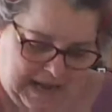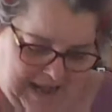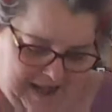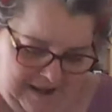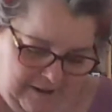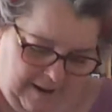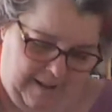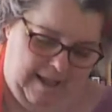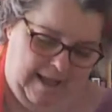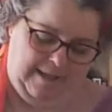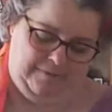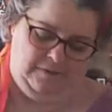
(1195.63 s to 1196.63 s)
days,
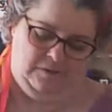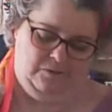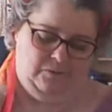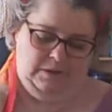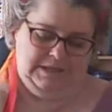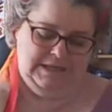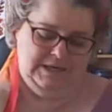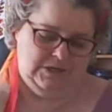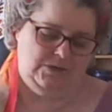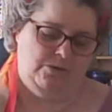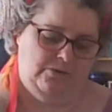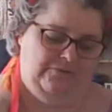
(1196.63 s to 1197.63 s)
what's in
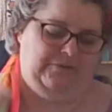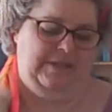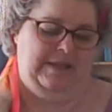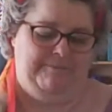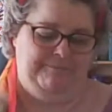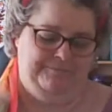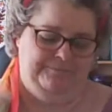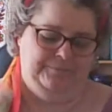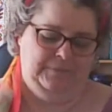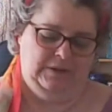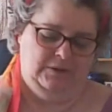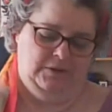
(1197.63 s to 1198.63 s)
store for them.
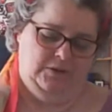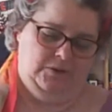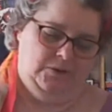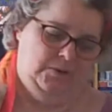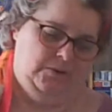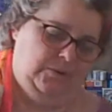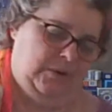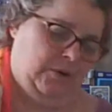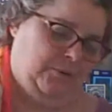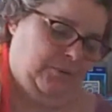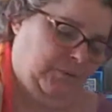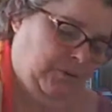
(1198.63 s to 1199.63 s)

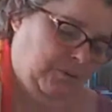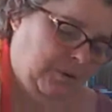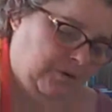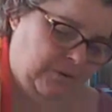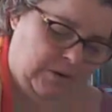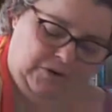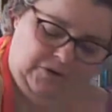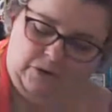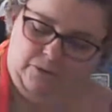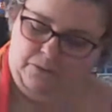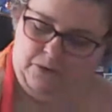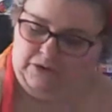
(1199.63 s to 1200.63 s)
So we'll do a cross
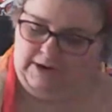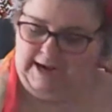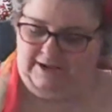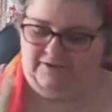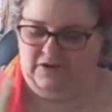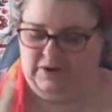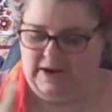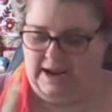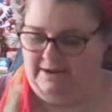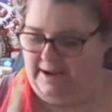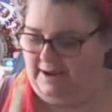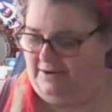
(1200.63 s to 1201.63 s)
on what the next few
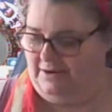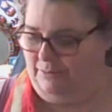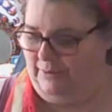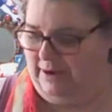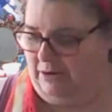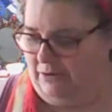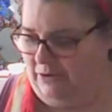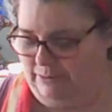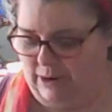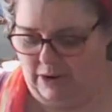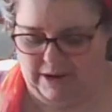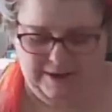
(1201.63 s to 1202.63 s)
days has to bring on
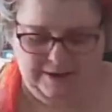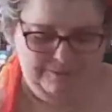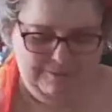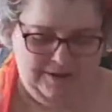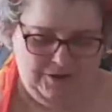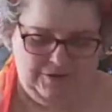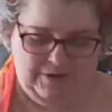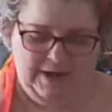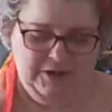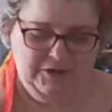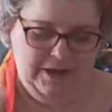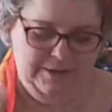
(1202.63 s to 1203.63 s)
the Biden
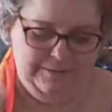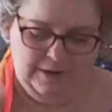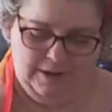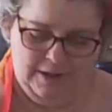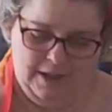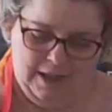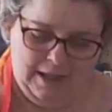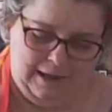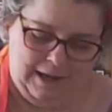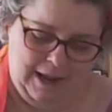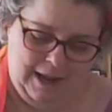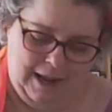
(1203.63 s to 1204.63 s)
administration.
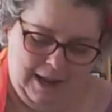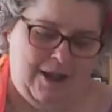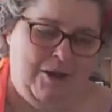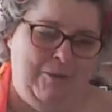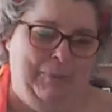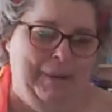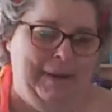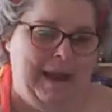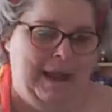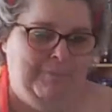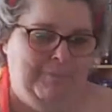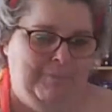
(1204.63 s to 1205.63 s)
I'm going to open up with